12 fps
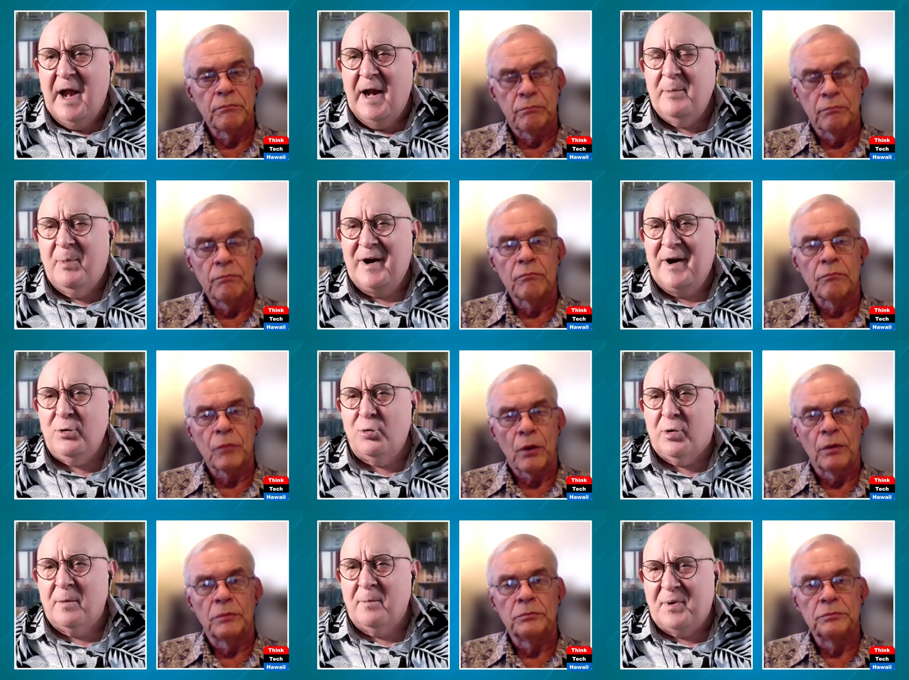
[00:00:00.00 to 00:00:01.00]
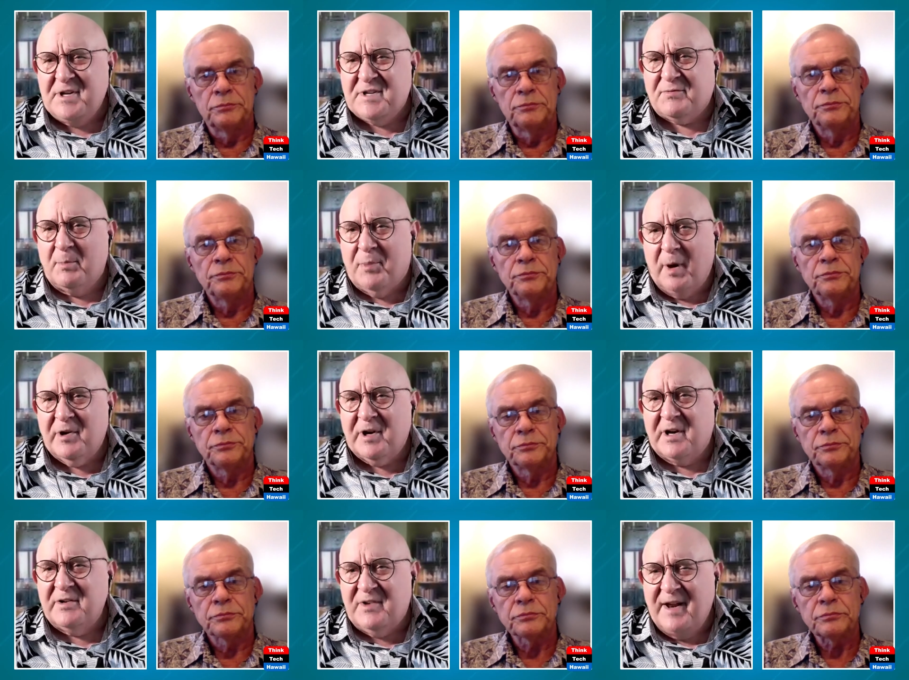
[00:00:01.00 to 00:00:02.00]
Speaker 1: anybody who competes for
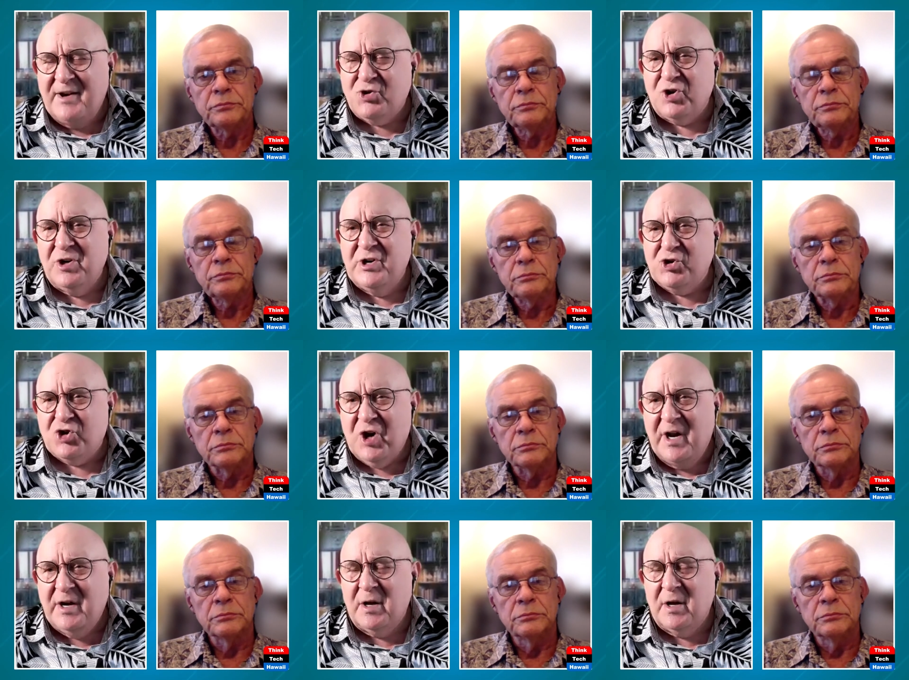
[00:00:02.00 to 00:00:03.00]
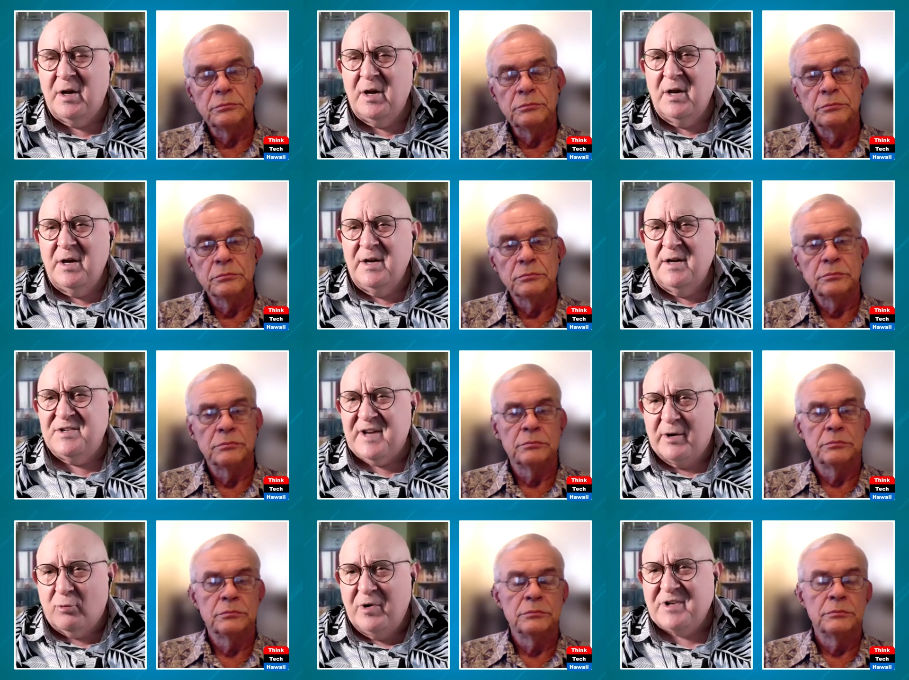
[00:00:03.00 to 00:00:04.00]
public attention in China is
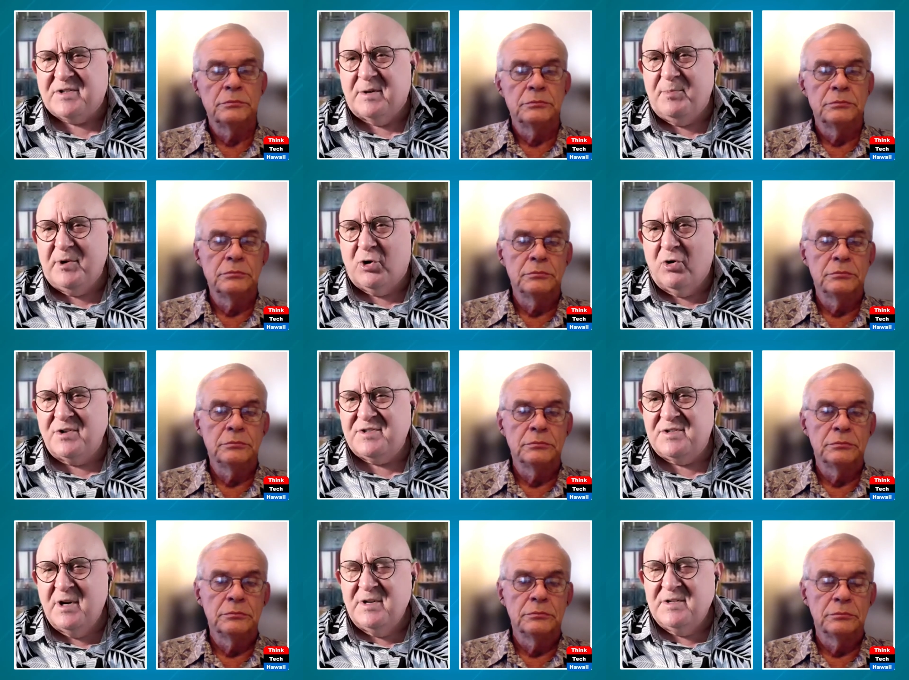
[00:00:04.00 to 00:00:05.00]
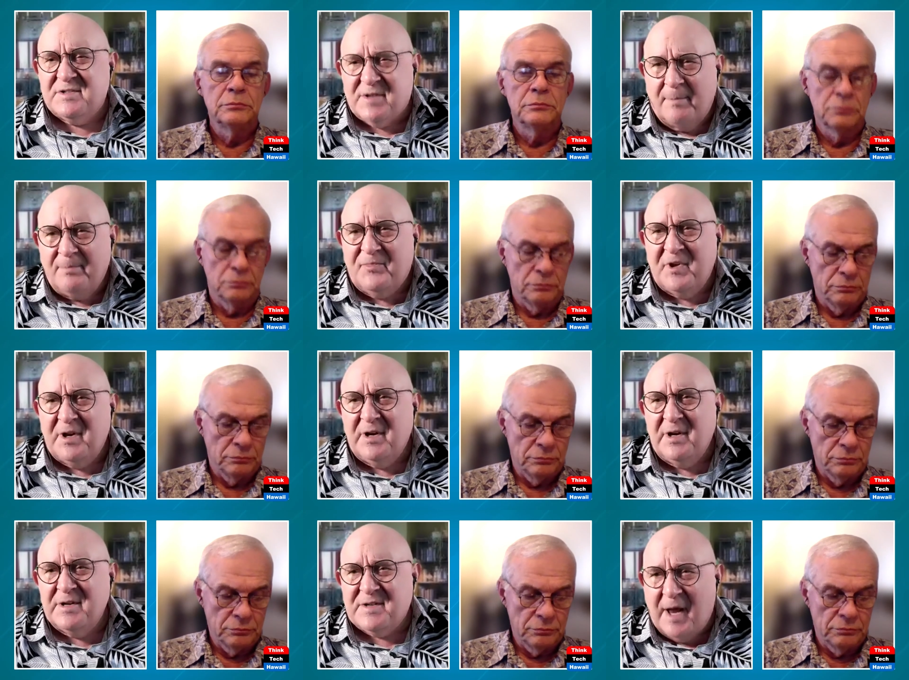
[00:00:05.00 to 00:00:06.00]
at risk because something
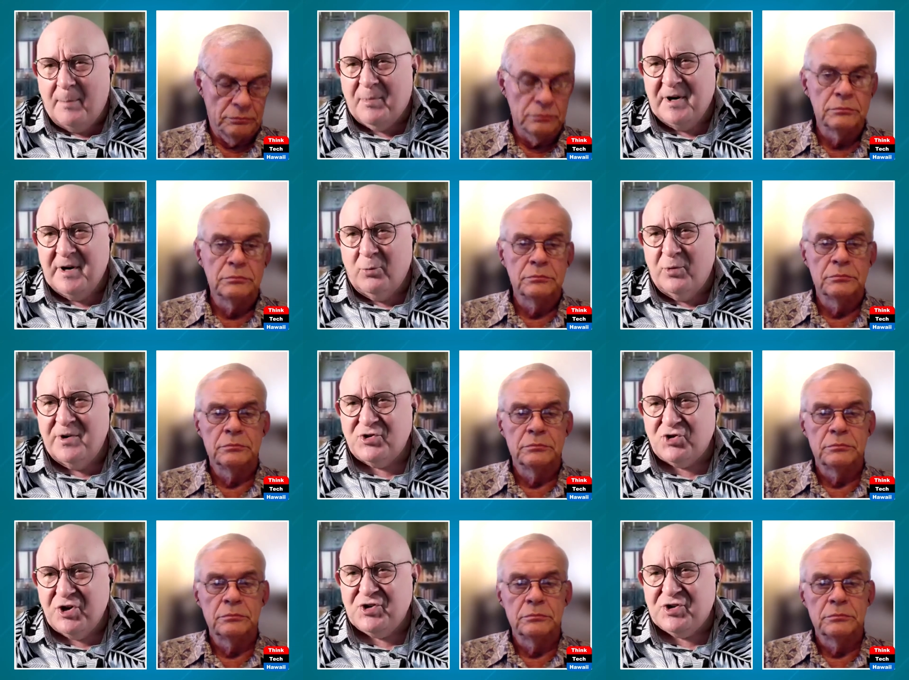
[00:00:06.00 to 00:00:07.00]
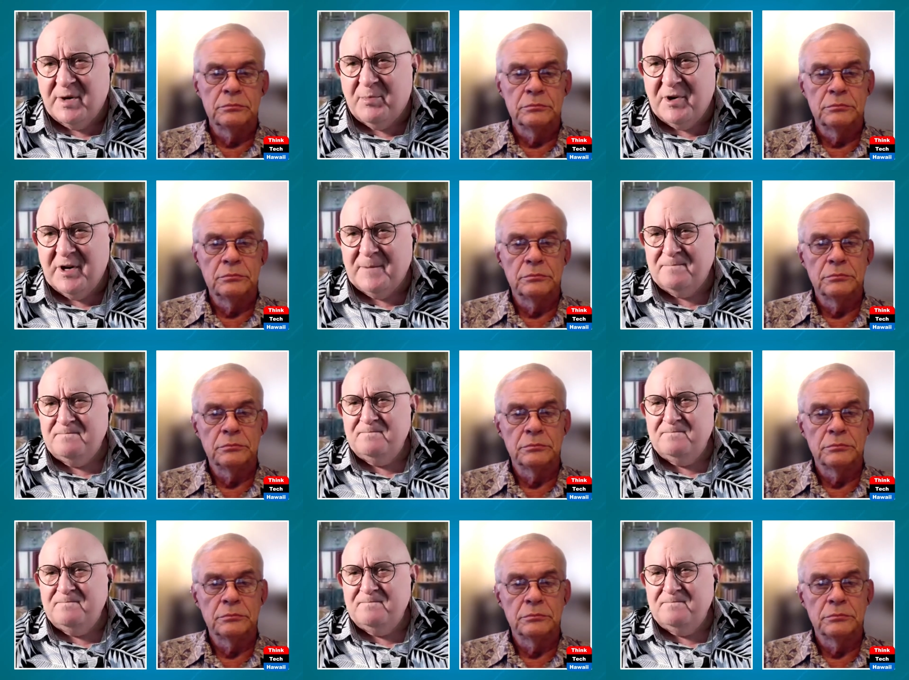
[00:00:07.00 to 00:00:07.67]
is happening with Xi Jinping.